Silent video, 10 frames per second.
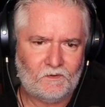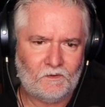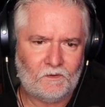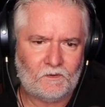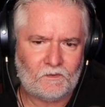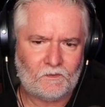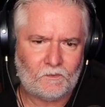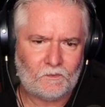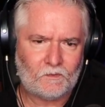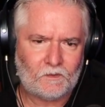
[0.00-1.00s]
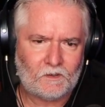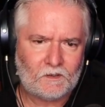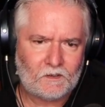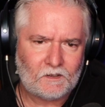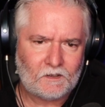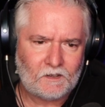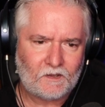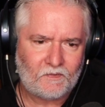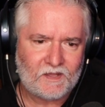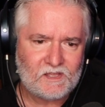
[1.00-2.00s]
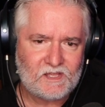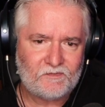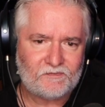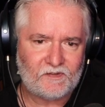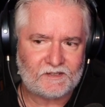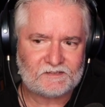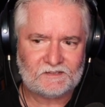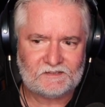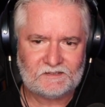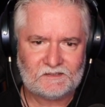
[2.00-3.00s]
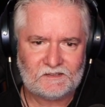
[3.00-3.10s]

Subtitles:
Oh. They're the infected?